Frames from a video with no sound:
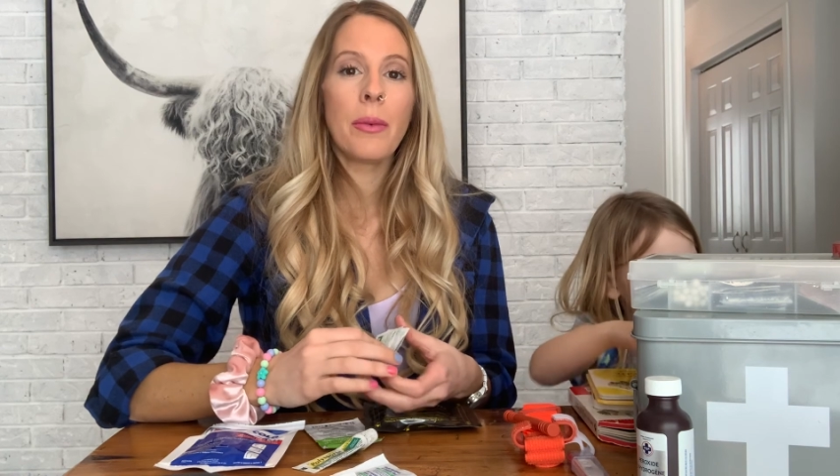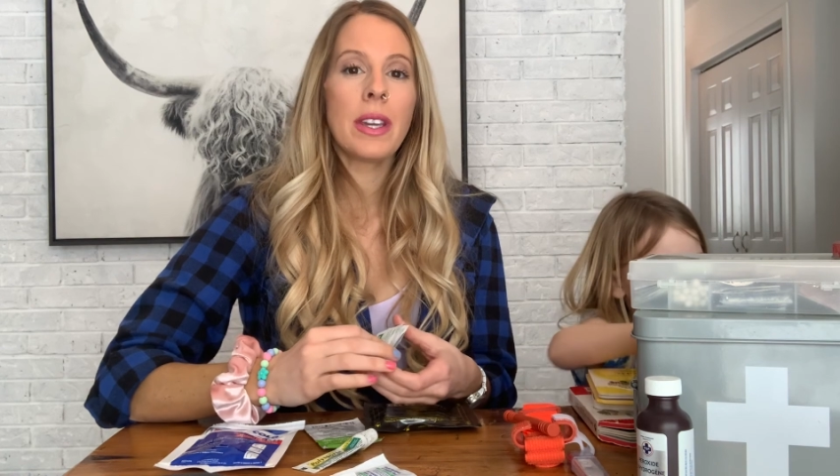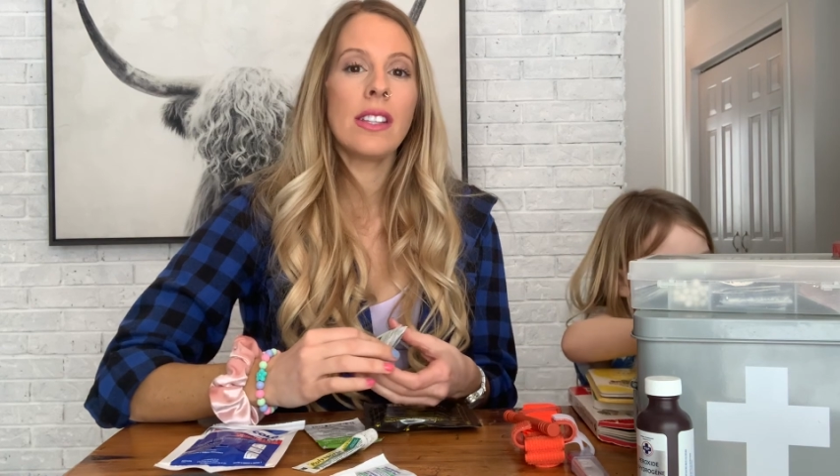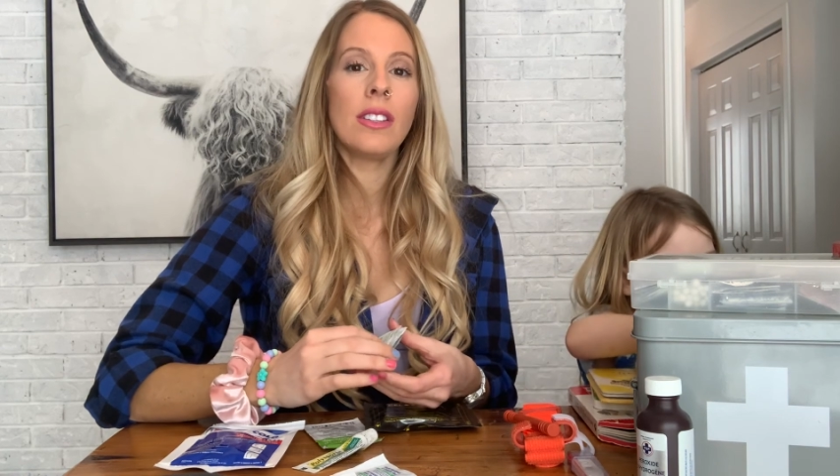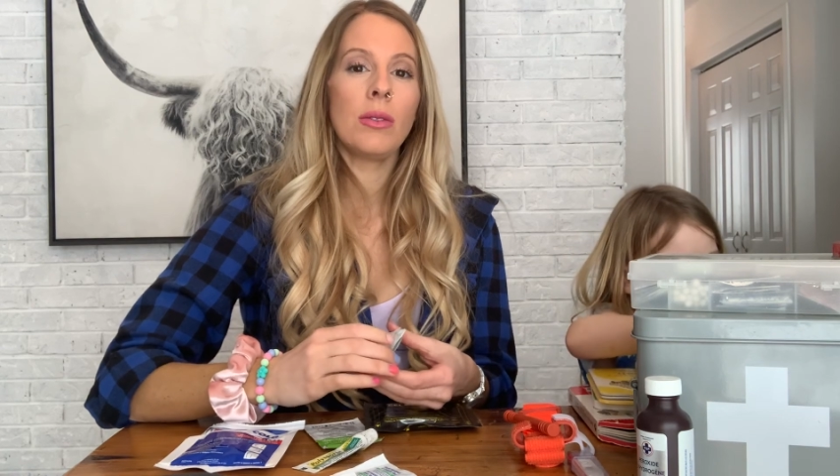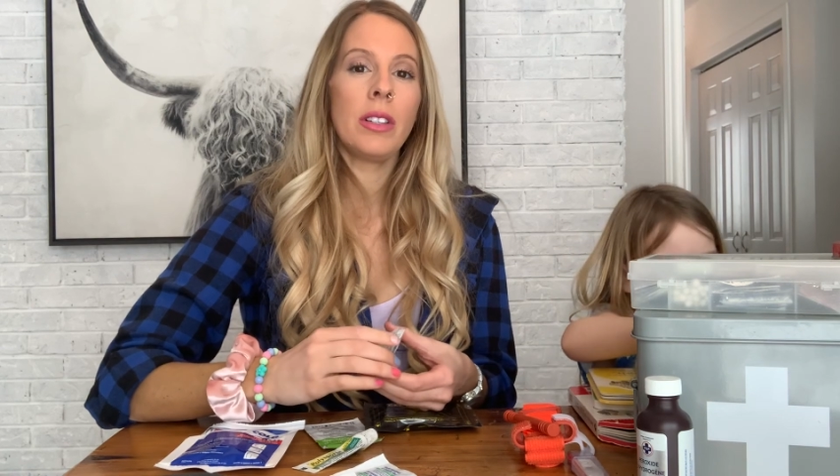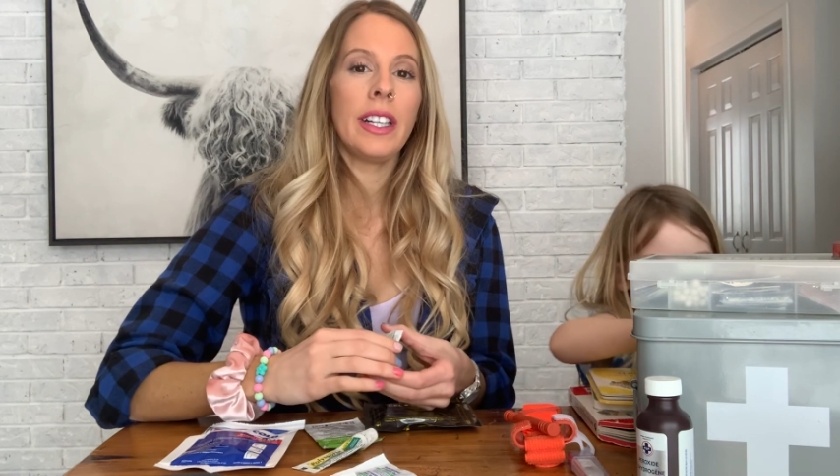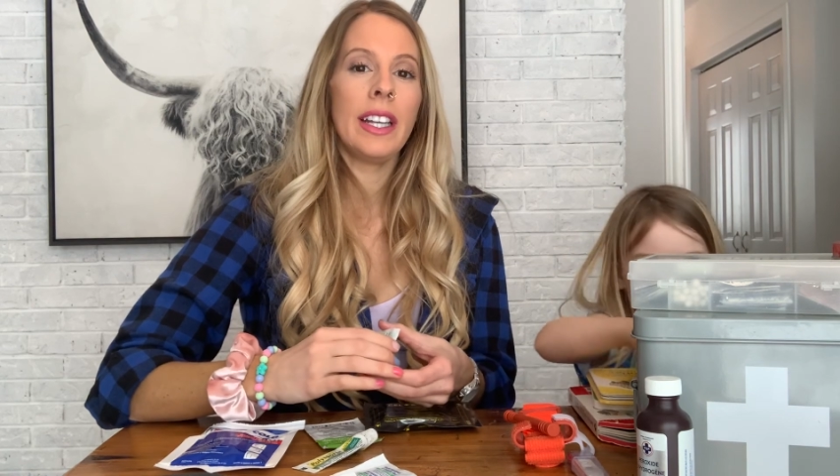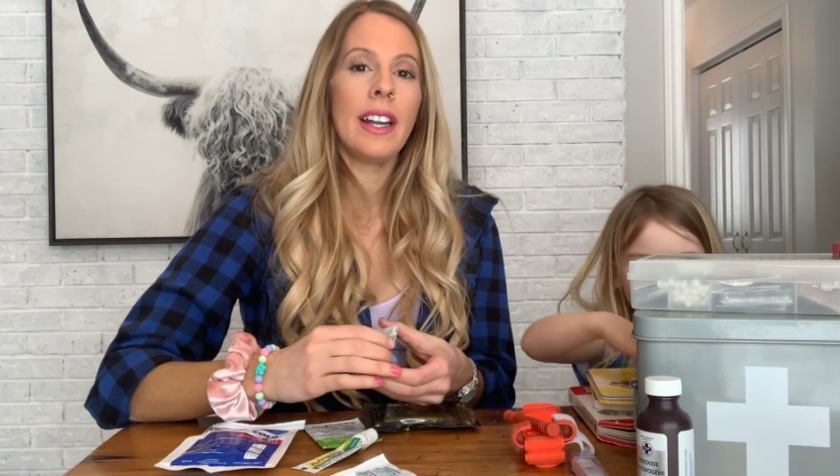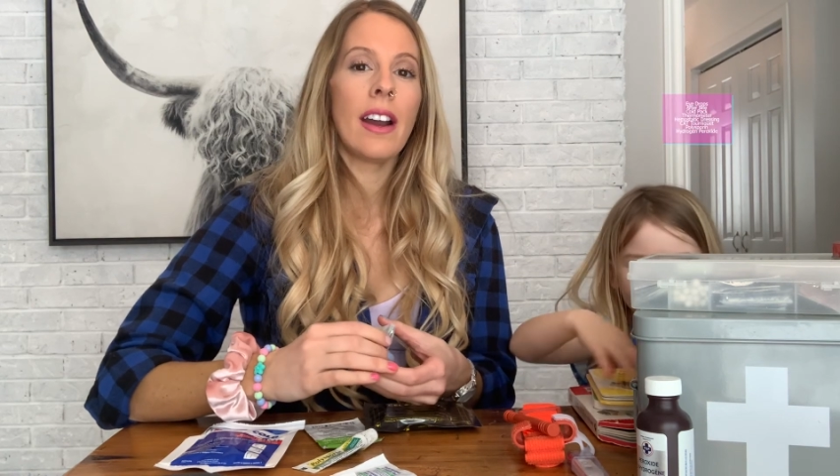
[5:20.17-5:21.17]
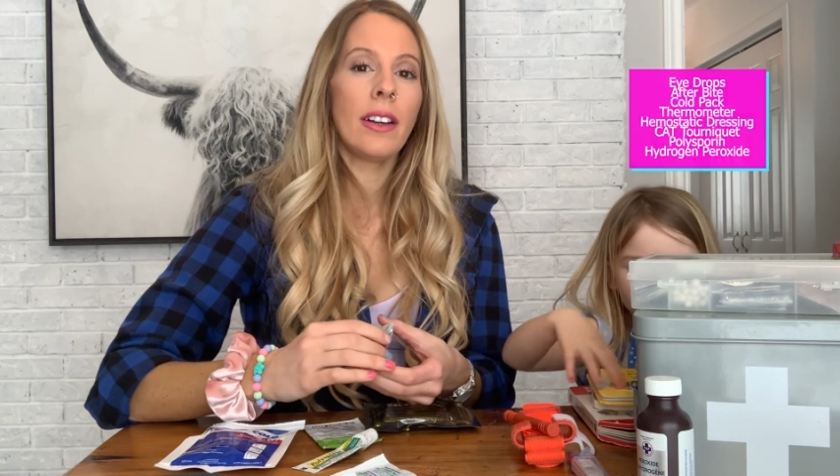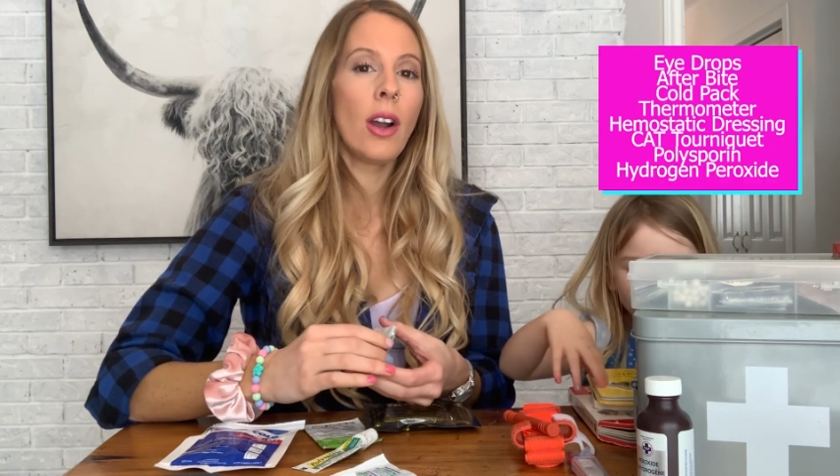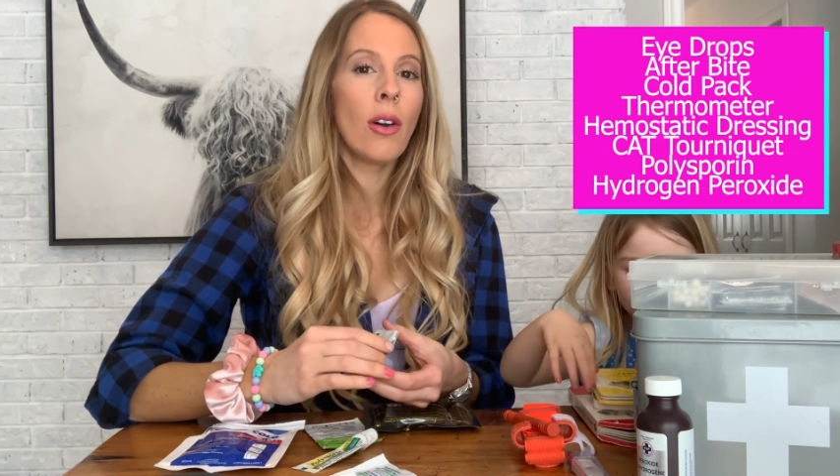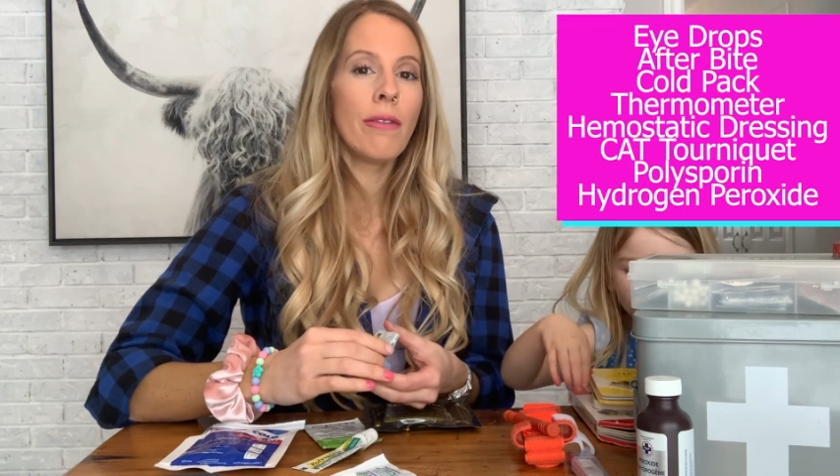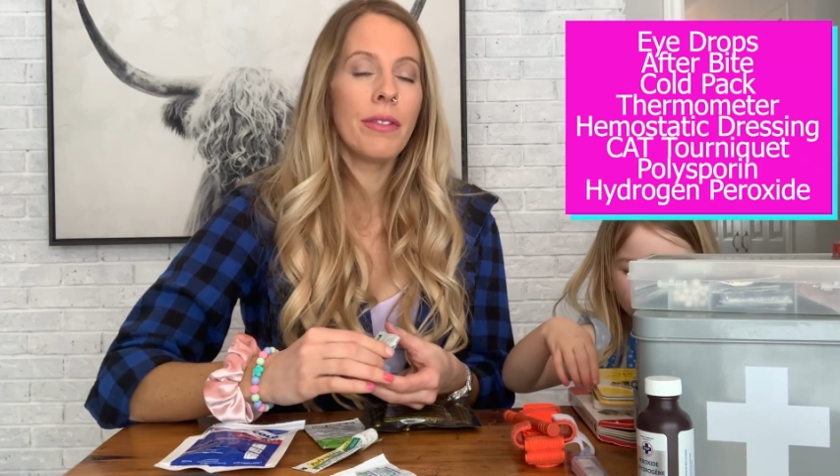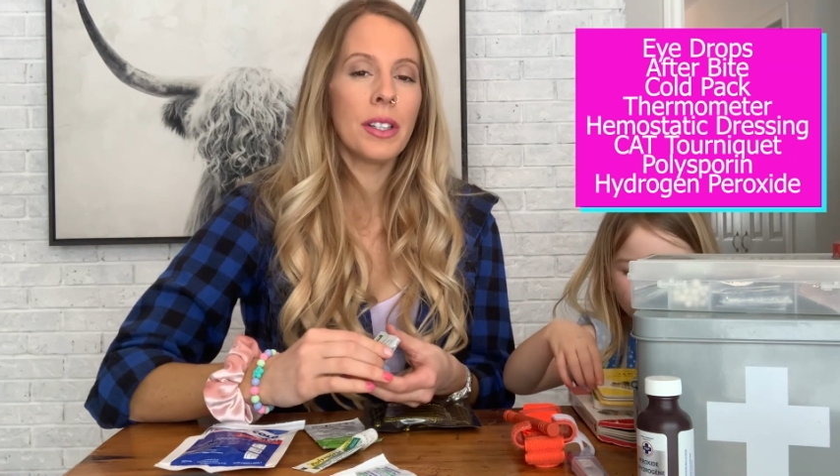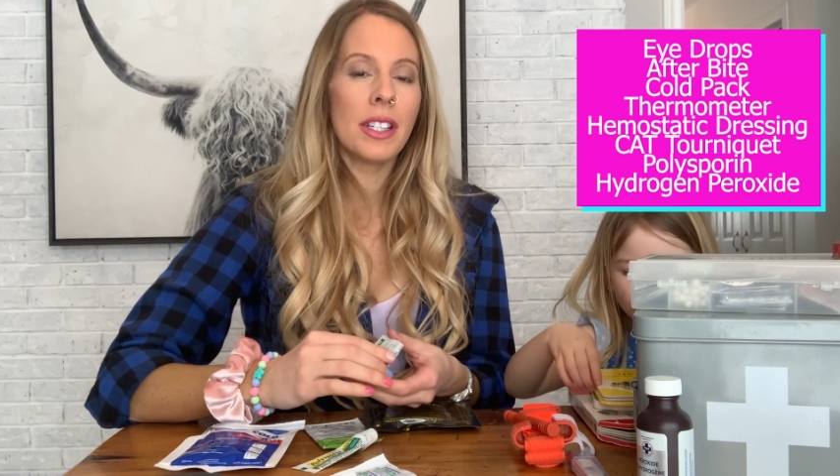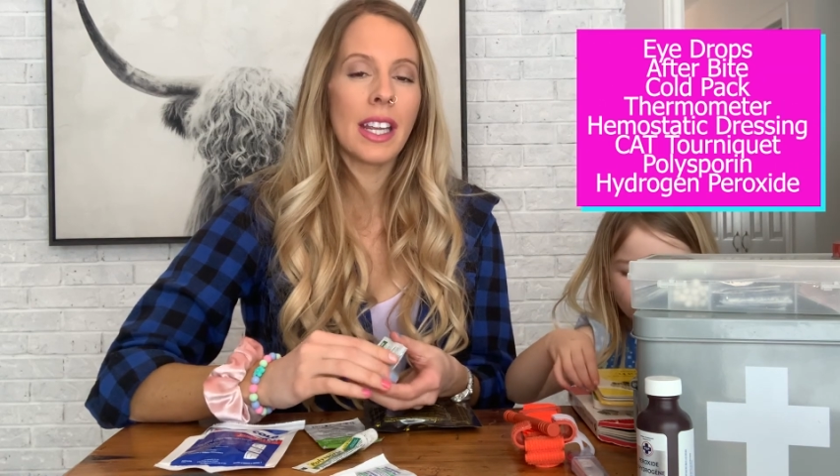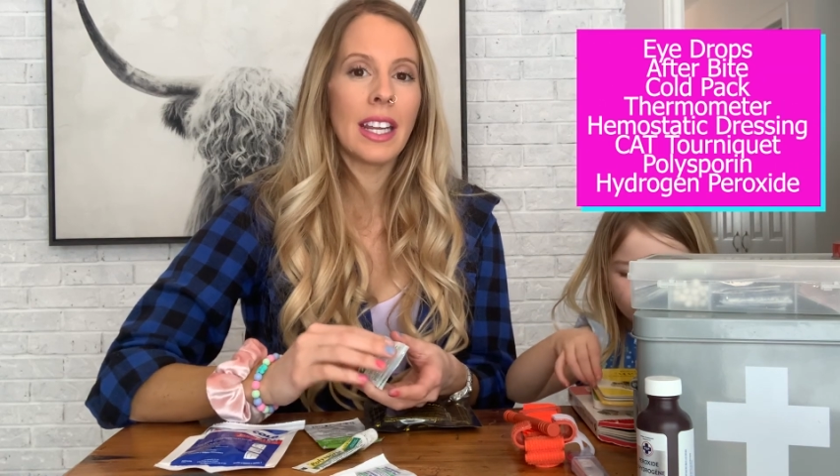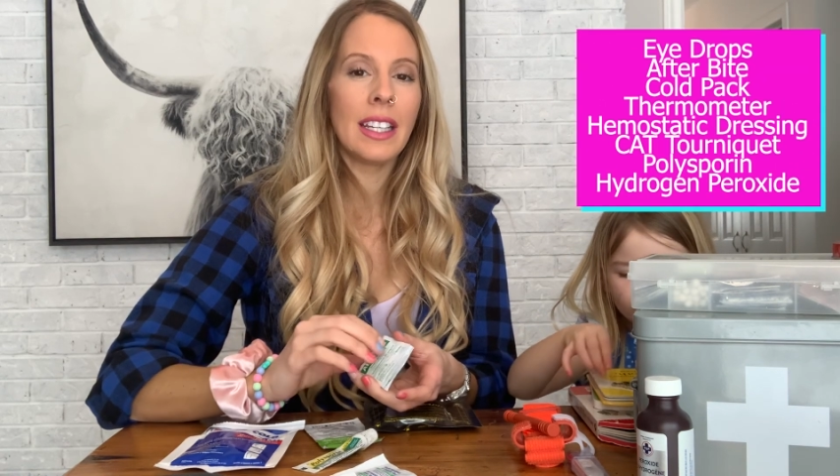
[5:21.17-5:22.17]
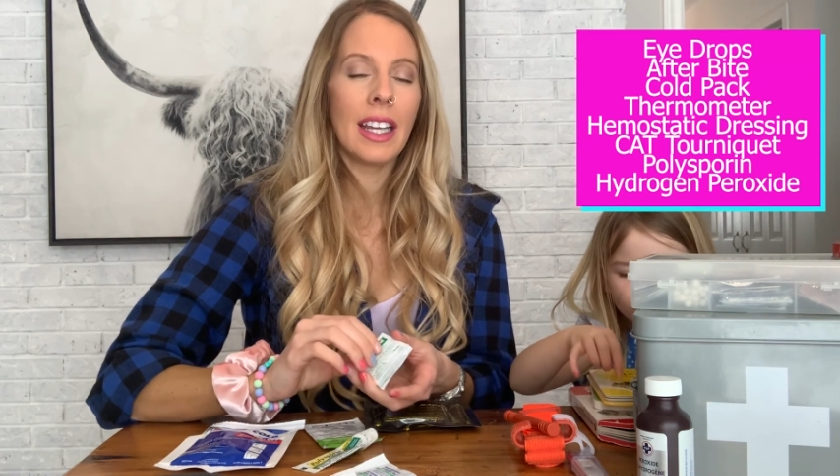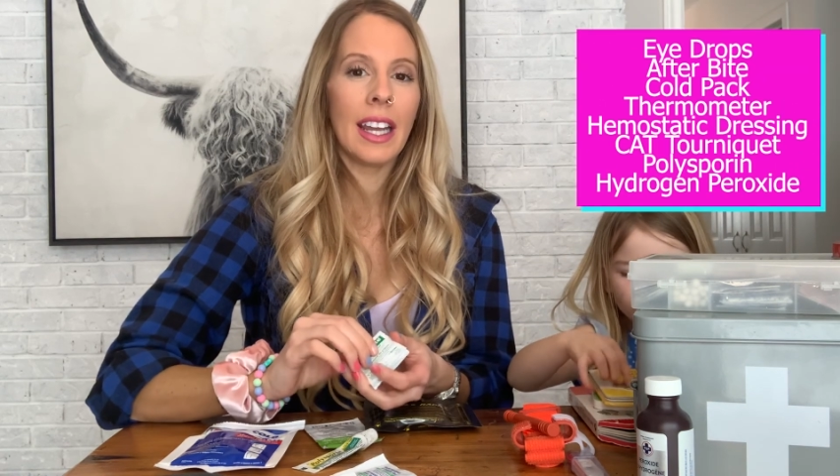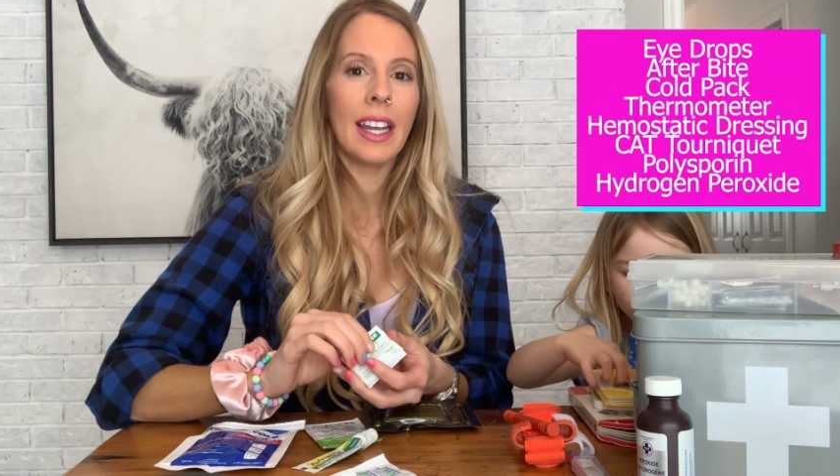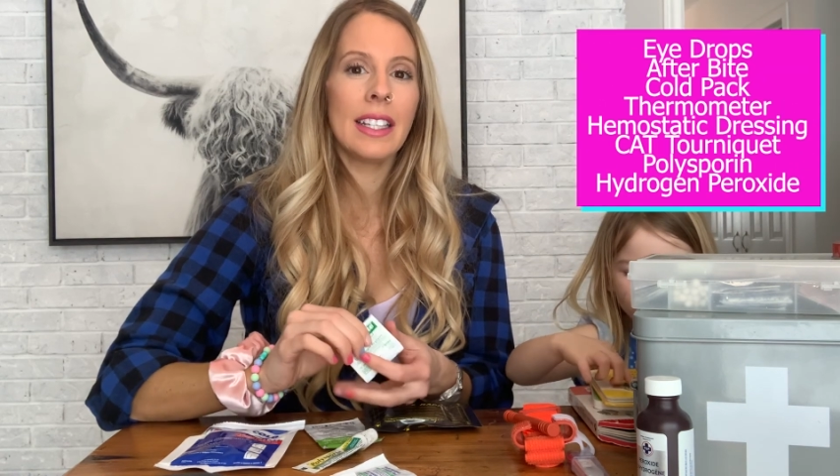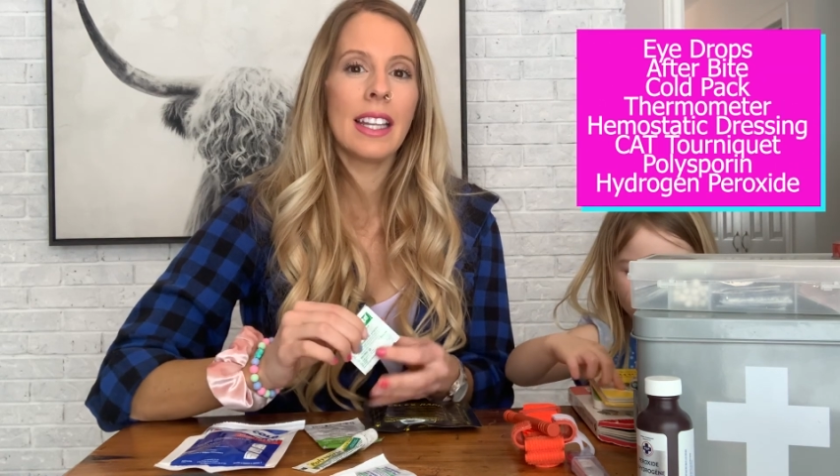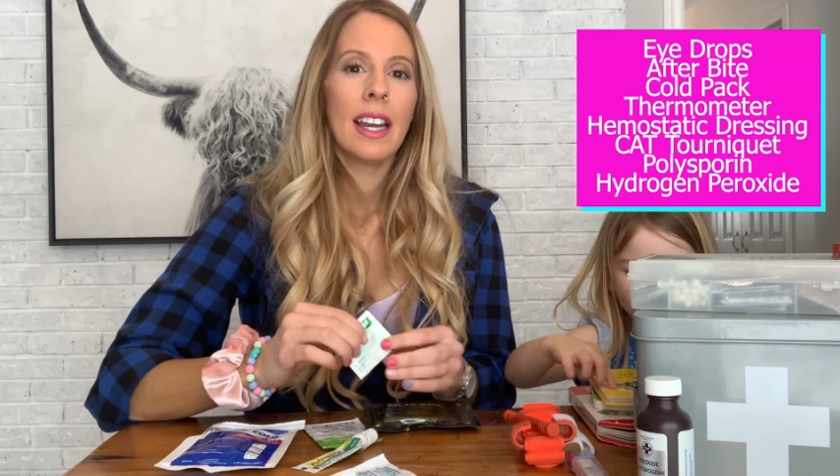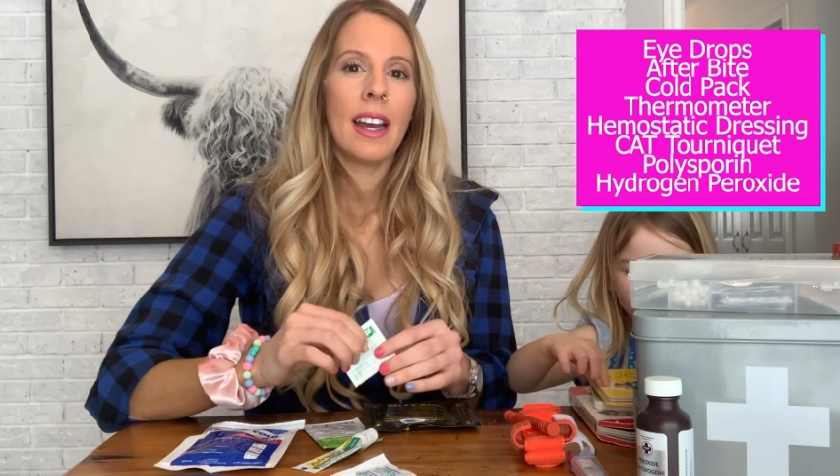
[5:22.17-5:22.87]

we store in our home first aid kit.